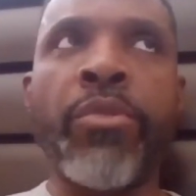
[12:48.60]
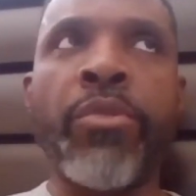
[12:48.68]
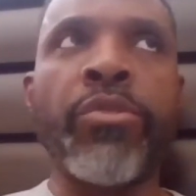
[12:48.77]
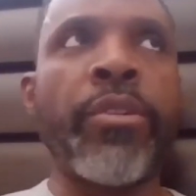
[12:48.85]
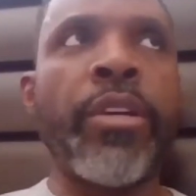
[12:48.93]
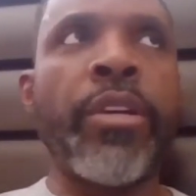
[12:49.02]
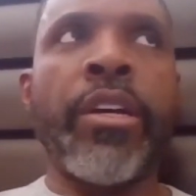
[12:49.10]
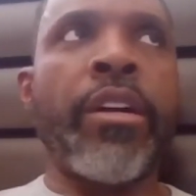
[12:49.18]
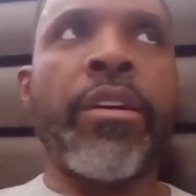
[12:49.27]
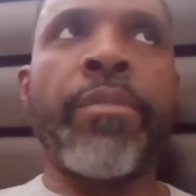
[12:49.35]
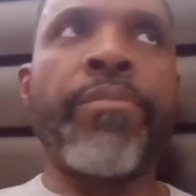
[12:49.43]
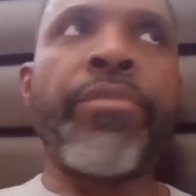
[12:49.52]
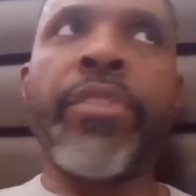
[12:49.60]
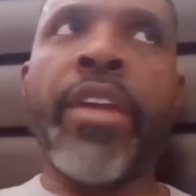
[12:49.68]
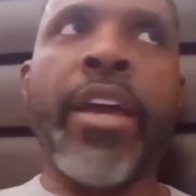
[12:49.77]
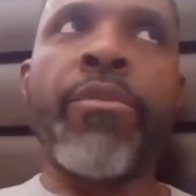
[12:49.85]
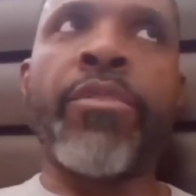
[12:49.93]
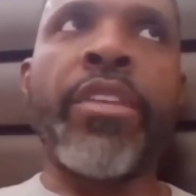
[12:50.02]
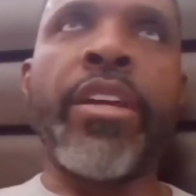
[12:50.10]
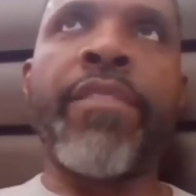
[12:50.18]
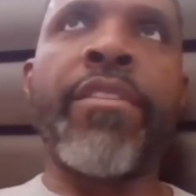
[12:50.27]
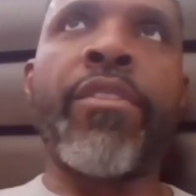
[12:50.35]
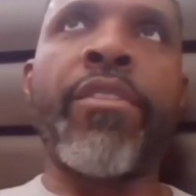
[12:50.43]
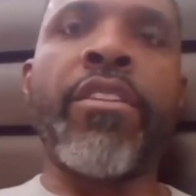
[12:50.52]
poser, um, I don't think
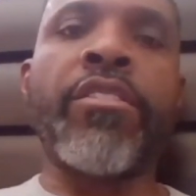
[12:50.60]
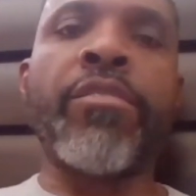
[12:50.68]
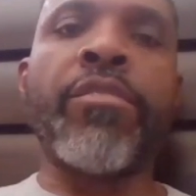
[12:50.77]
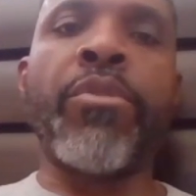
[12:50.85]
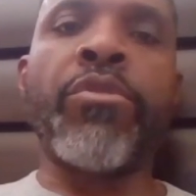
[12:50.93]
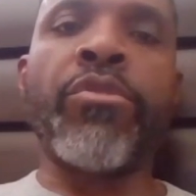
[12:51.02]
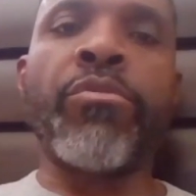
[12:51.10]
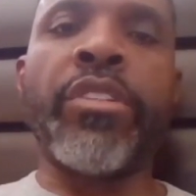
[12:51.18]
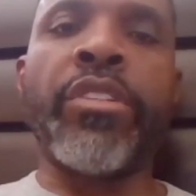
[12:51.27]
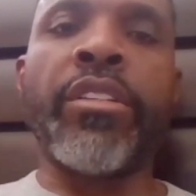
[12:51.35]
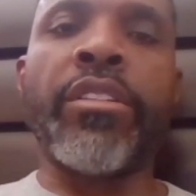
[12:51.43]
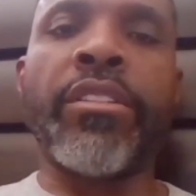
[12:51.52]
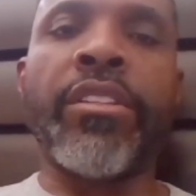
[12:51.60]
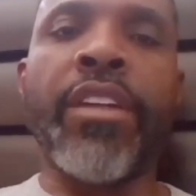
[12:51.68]
I've ever lost a posing routine.